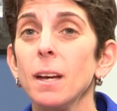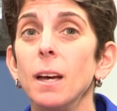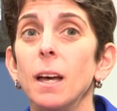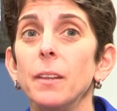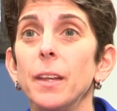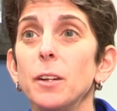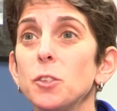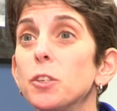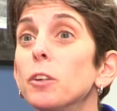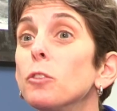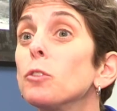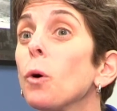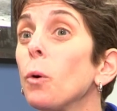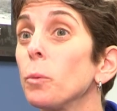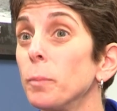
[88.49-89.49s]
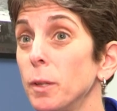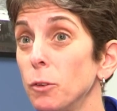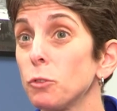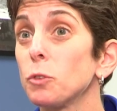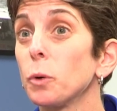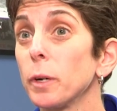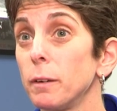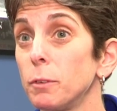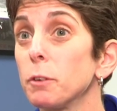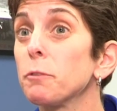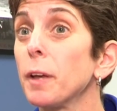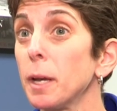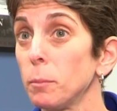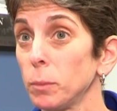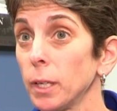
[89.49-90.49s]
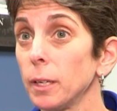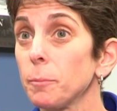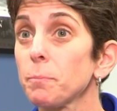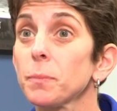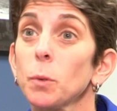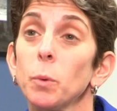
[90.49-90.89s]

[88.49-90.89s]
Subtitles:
And then she told me the story of her family.